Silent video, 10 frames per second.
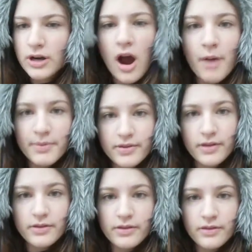
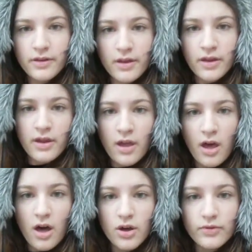opposites
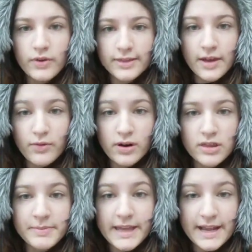of what they were in the
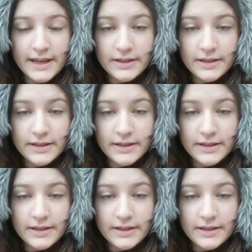beginning.